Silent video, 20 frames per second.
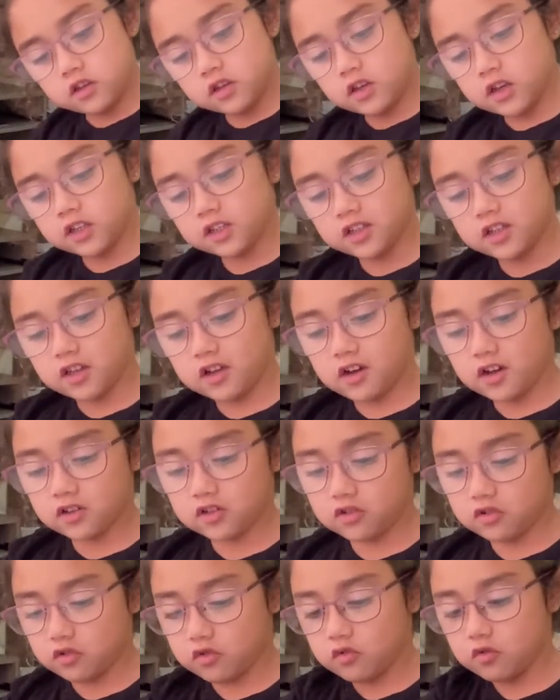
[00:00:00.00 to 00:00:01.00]
I got
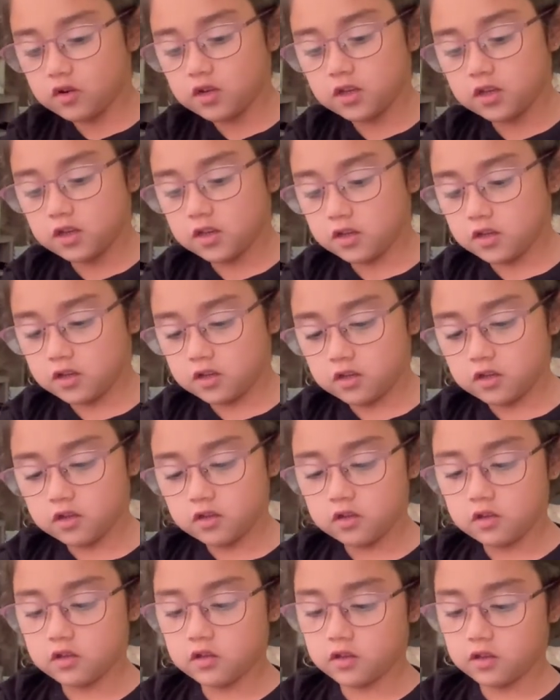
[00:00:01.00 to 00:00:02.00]
two?
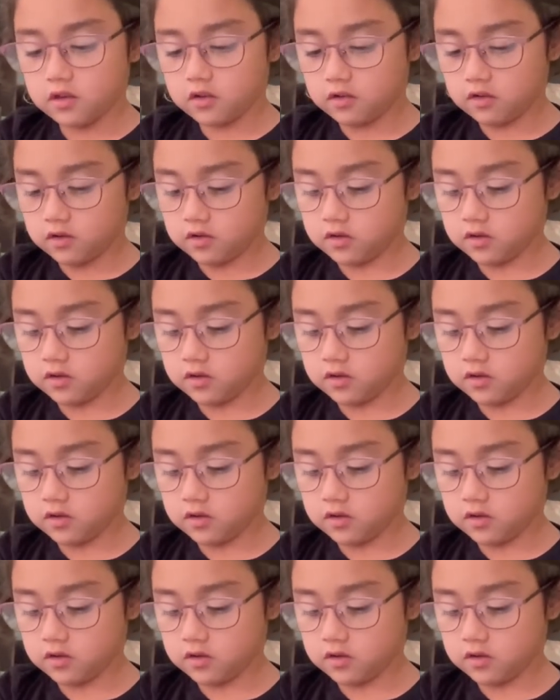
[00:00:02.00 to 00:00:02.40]
I